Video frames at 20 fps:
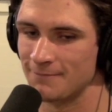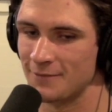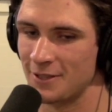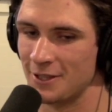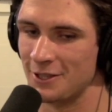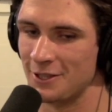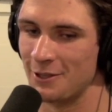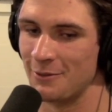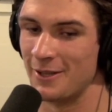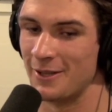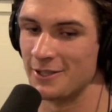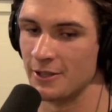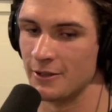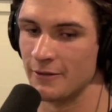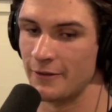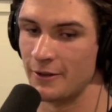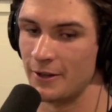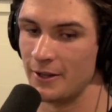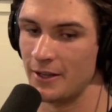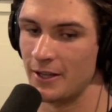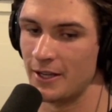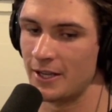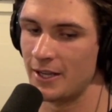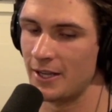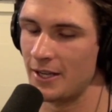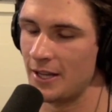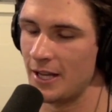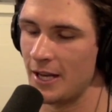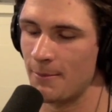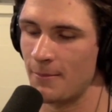consider myself very
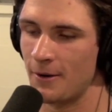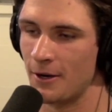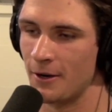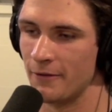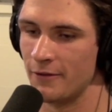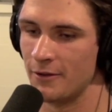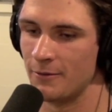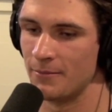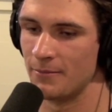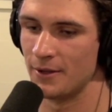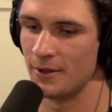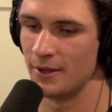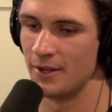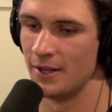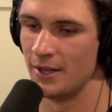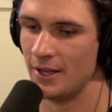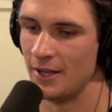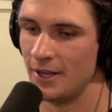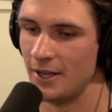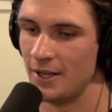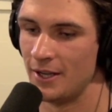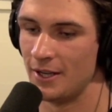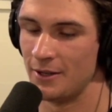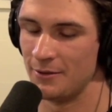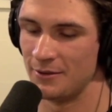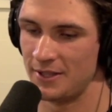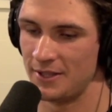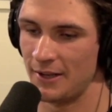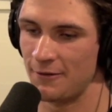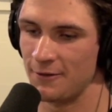lucky in that part of it. But it
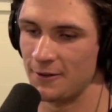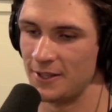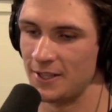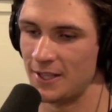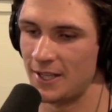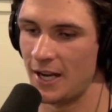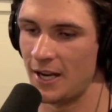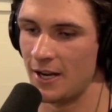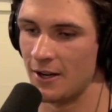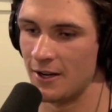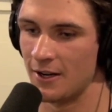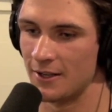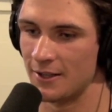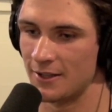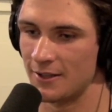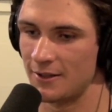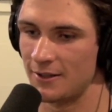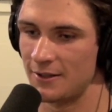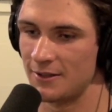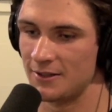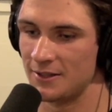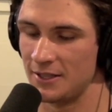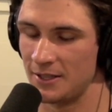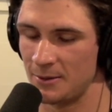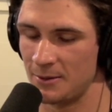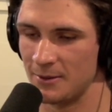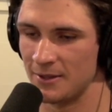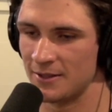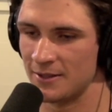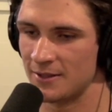was definitely a chaotic
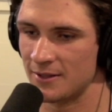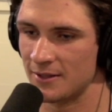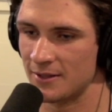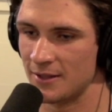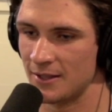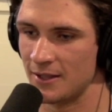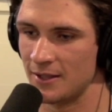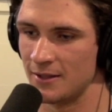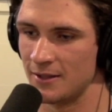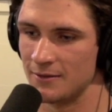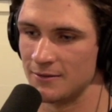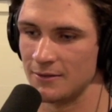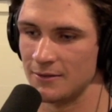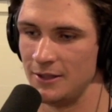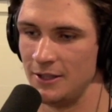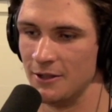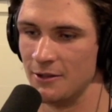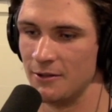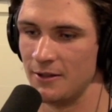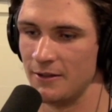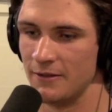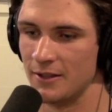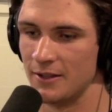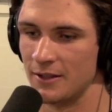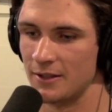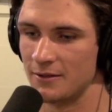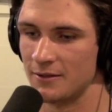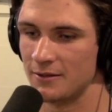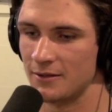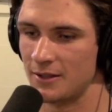sequence, and then
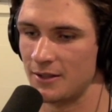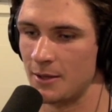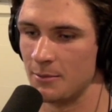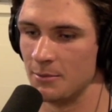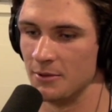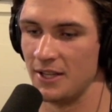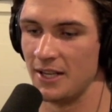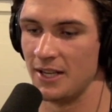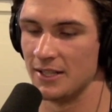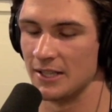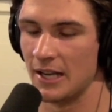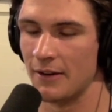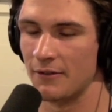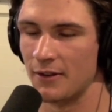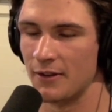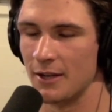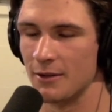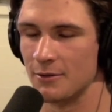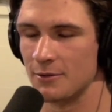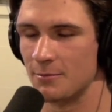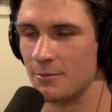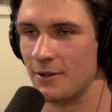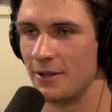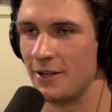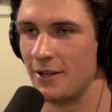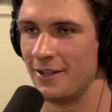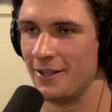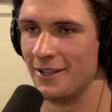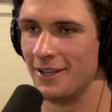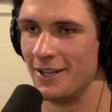even a couple days after that was
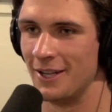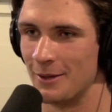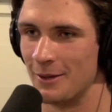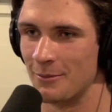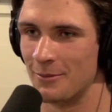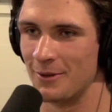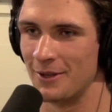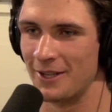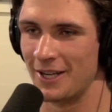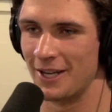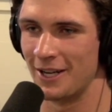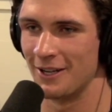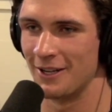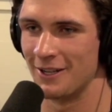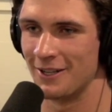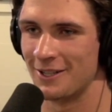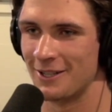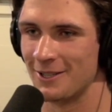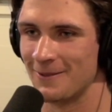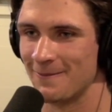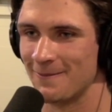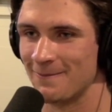pretty chaotic.